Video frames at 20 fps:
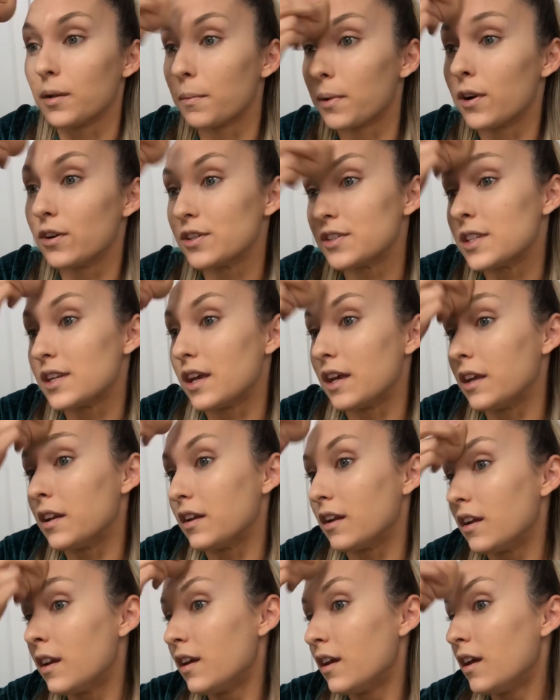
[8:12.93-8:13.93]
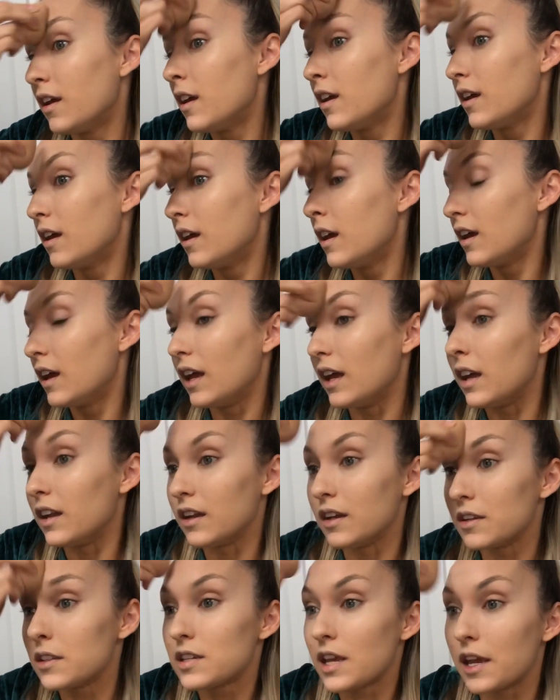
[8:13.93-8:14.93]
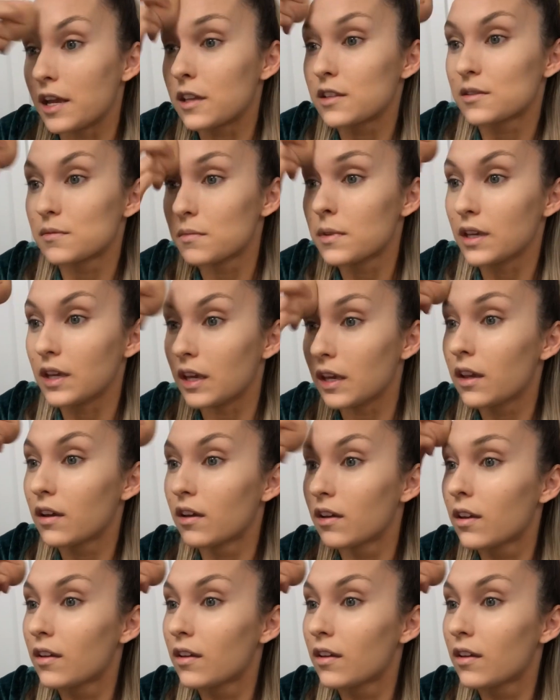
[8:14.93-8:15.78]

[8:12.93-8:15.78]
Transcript: person, and it takes me,